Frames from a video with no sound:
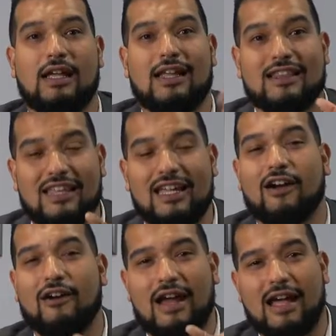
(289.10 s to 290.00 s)
they
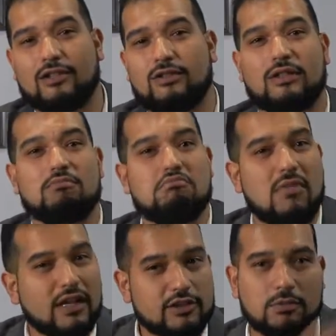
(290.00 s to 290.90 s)
are actually
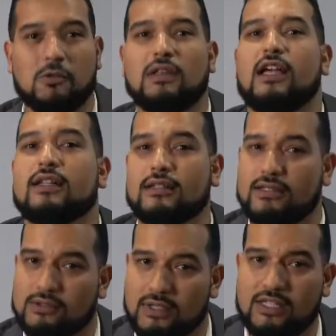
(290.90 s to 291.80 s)
much more likely
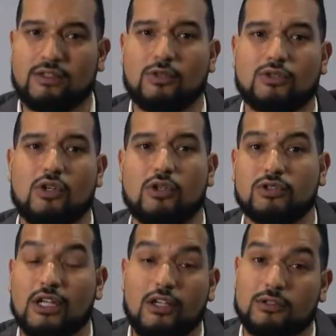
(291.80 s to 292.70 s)
to hit those goals,